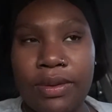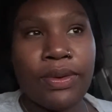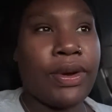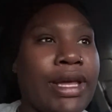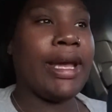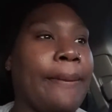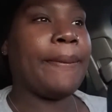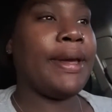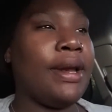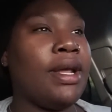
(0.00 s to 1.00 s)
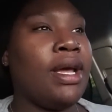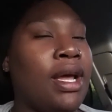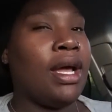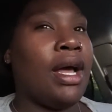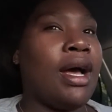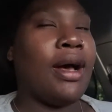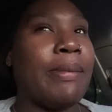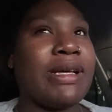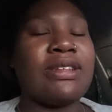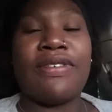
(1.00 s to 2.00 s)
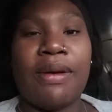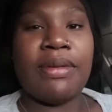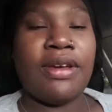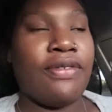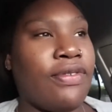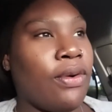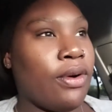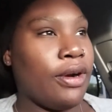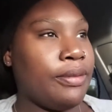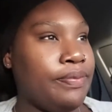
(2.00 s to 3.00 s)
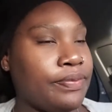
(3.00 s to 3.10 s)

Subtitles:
We're going camping as a family of four.